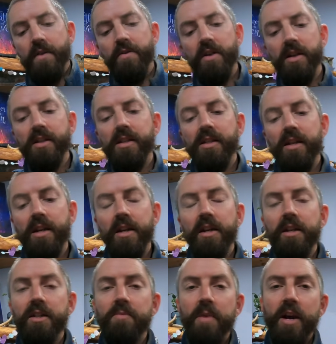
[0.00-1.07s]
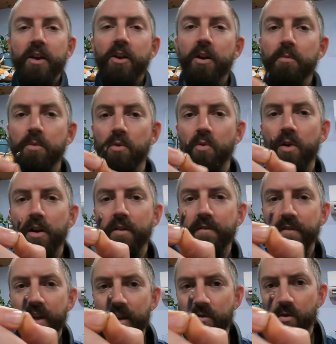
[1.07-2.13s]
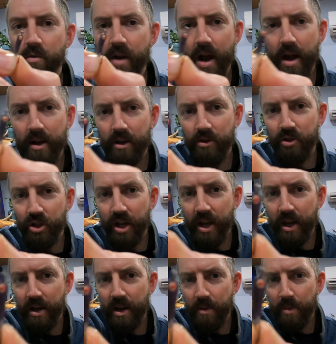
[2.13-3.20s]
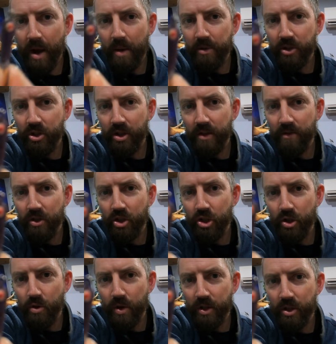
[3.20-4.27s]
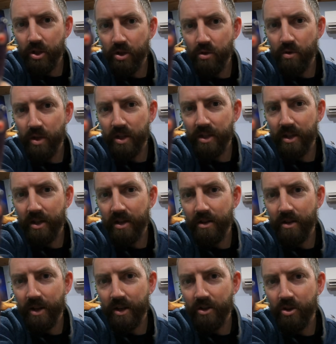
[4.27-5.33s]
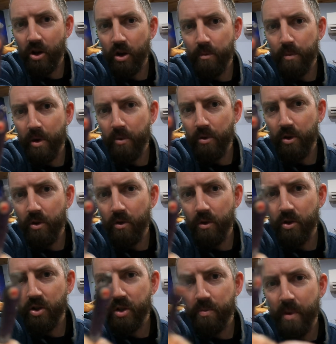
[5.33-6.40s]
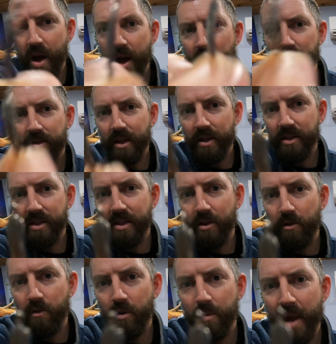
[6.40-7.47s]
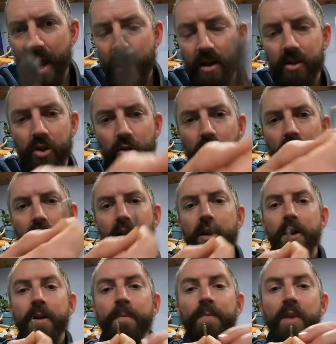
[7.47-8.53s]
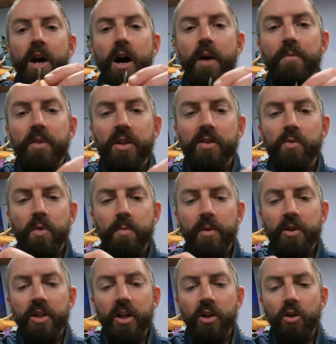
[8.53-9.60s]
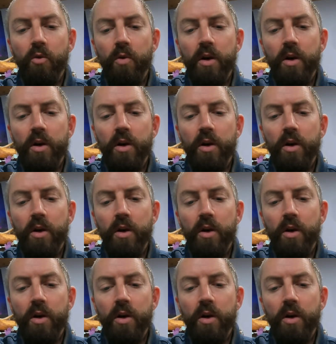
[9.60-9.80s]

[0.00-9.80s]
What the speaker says: this is my #1 favorite rocker jig. I probably shouldn't even show it to you. It's like a dark purple orange spot. It's got a silver back to it. This particular